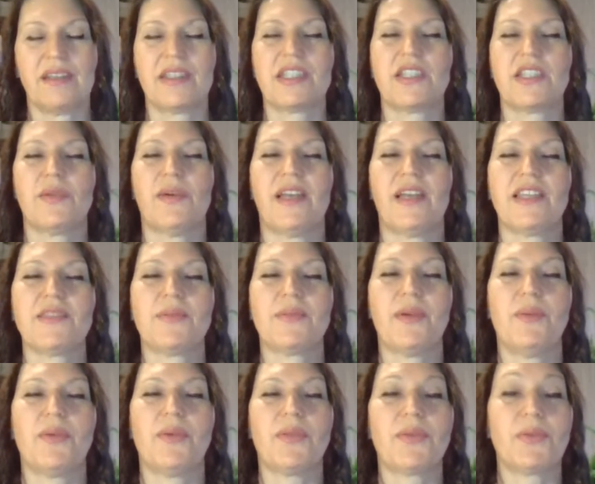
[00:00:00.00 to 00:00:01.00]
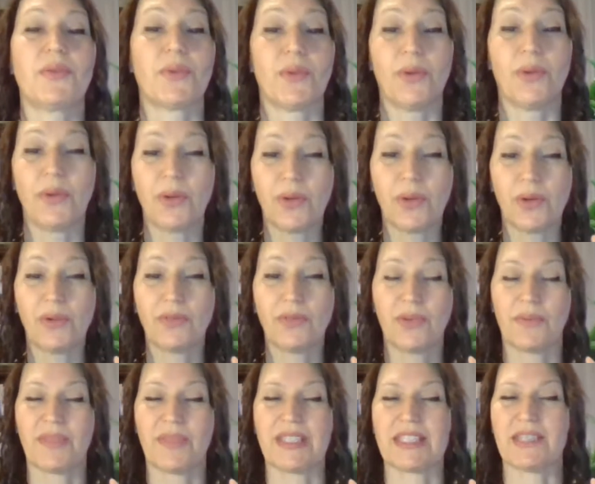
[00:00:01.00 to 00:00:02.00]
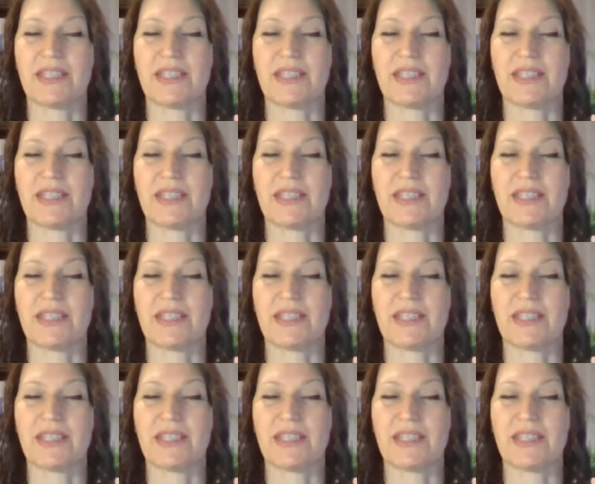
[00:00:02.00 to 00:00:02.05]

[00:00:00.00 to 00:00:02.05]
So as we withdraw from this